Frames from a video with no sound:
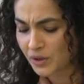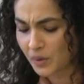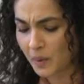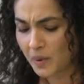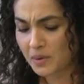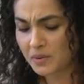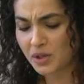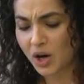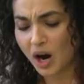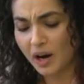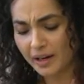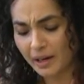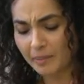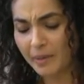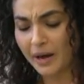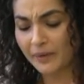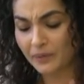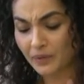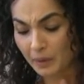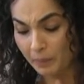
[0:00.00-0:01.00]
So we were talking
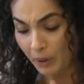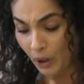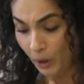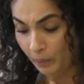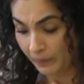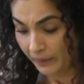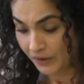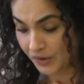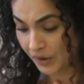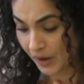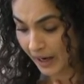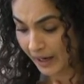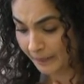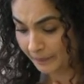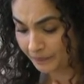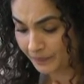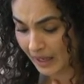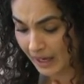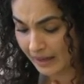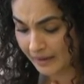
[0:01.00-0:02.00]
about the purpose,
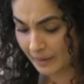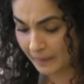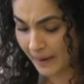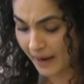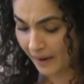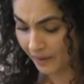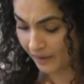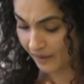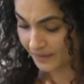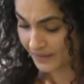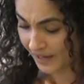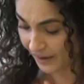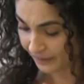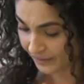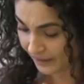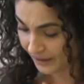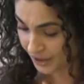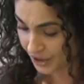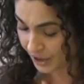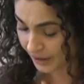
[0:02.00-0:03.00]
right, and the power of
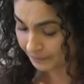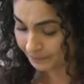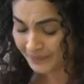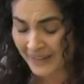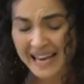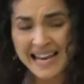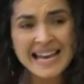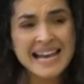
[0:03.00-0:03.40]
definition.